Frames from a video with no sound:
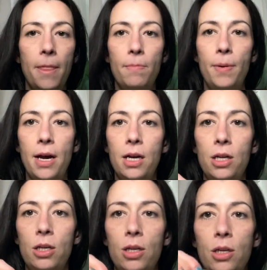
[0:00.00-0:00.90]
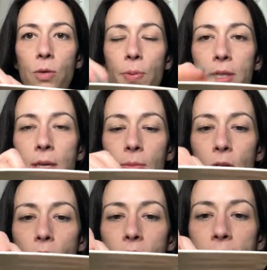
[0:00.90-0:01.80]
but you put something
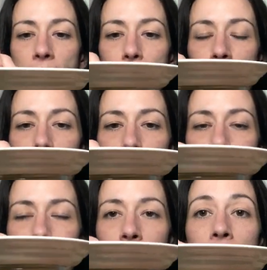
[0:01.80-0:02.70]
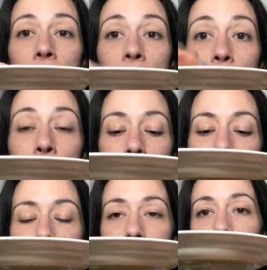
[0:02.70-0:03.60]
over top of it, you put a
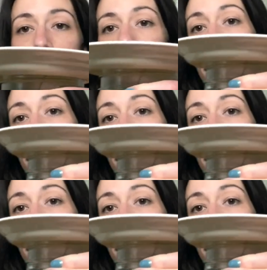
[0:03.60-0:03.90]
lid on it.